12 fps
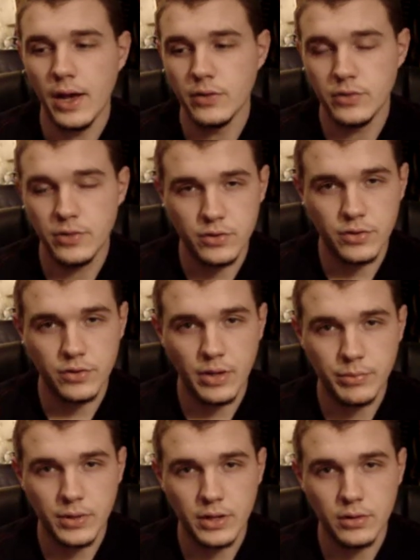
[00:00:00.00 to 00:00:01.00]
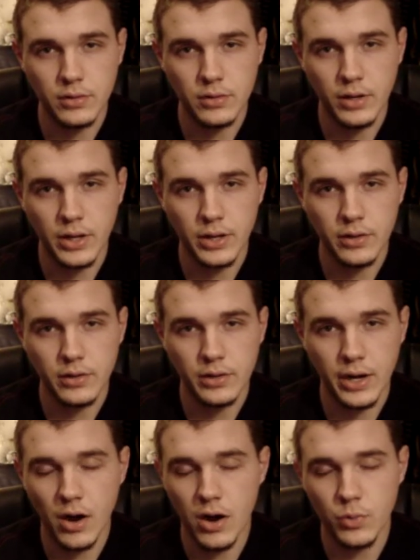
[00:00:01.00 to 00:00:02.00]
This is just something
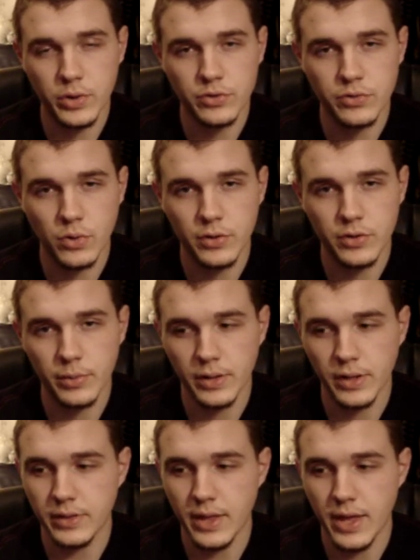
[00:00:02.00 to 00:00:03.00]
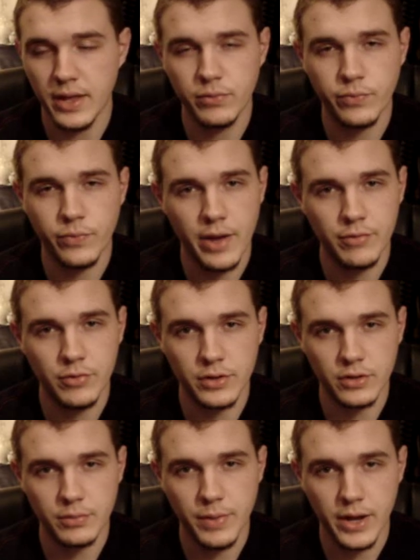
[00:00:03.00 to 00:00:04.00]
at a hardware store or something like that, $5 or
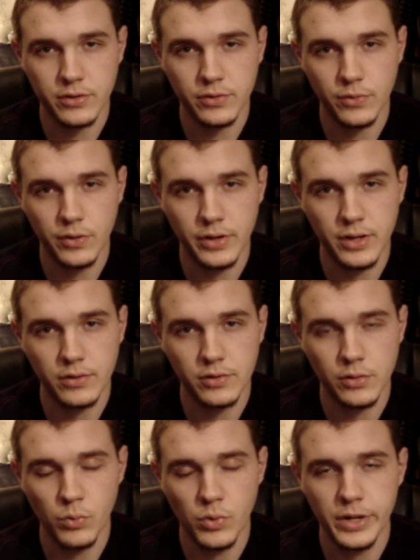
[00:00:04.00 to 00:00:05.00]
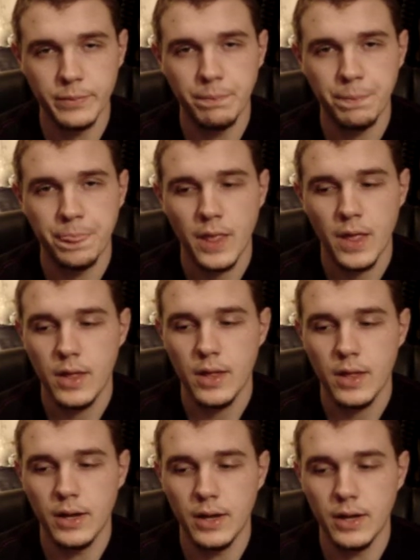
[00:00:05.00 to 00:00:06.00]
$6 for a decent one.
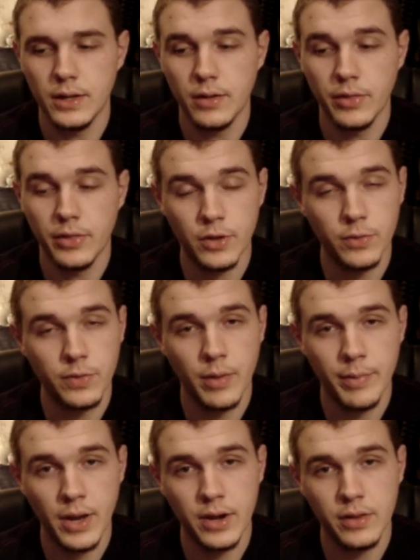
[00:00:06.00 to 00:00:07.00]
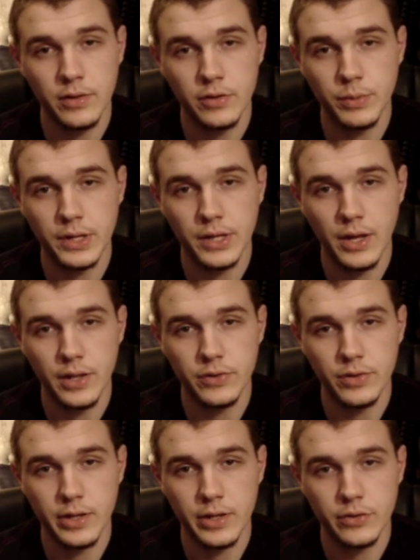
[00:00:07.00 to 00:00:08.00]
The good thing about it is
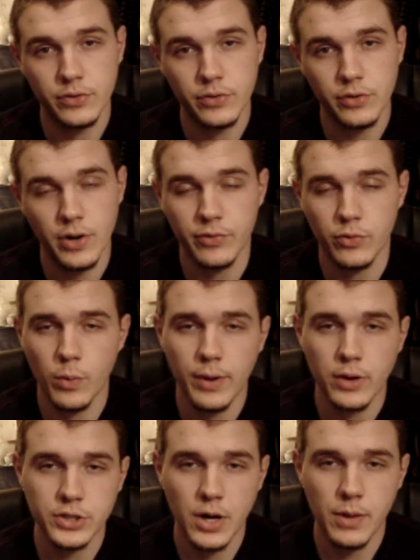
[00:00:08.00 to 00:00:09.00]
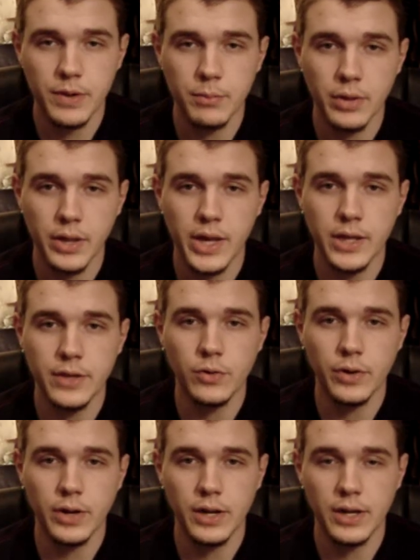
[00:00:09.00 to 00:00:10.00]
because you don't have to worry about sharpening blades
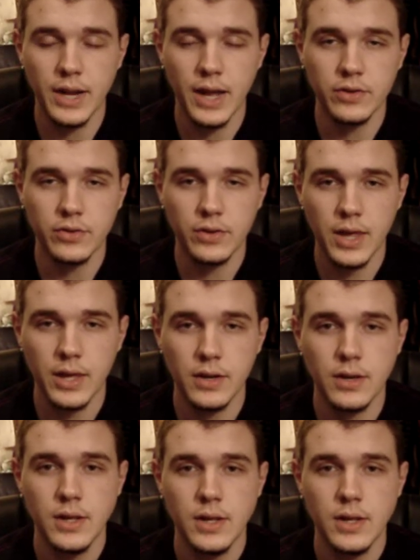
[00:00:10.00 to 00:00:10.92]
or getting a nice kit.